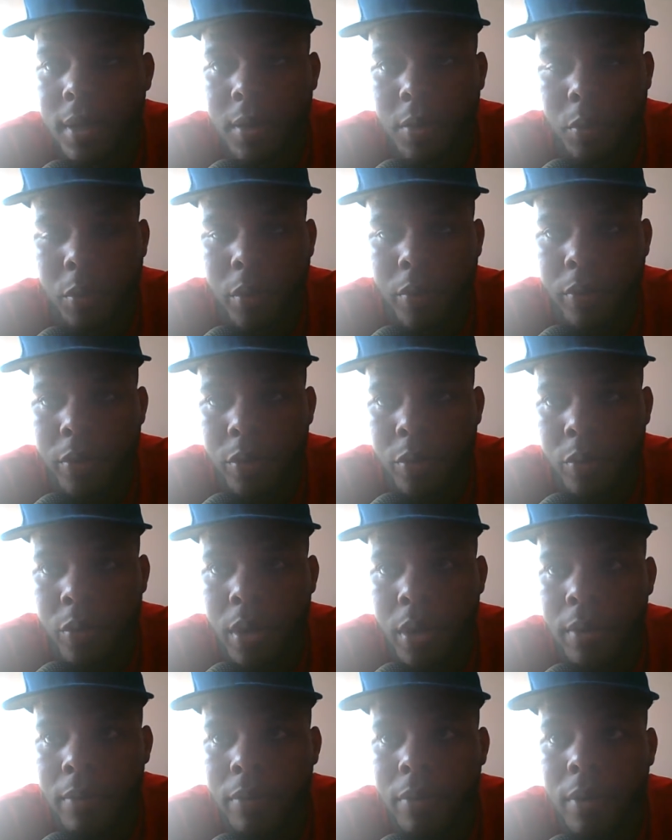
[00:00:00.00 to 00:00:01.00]
Rivers
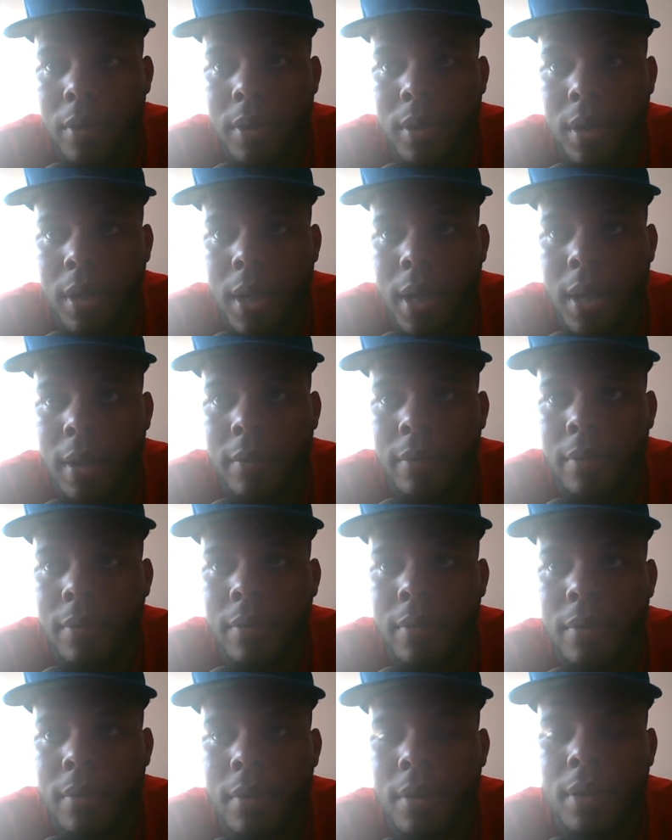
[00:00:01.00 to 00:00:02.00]
running for his
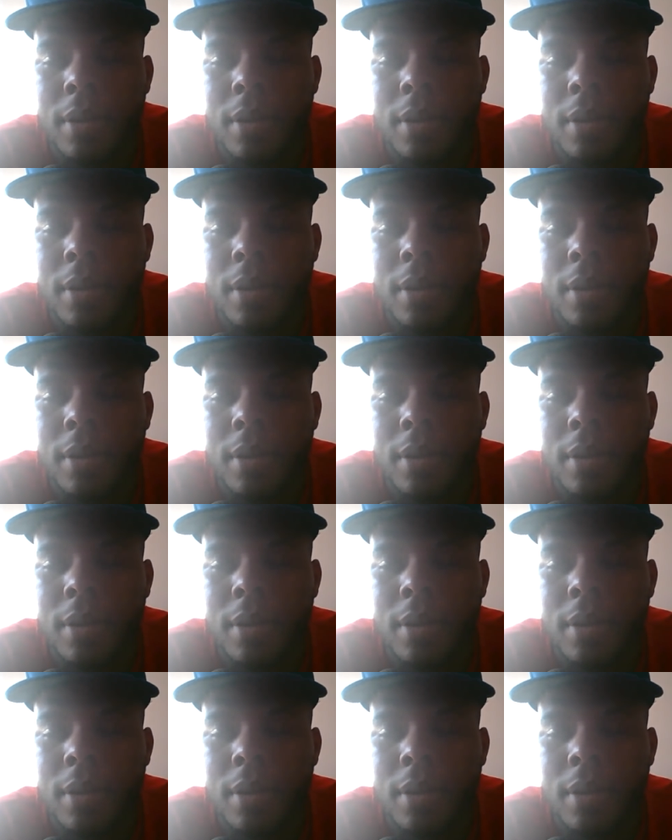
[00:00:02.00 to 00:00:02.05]
life.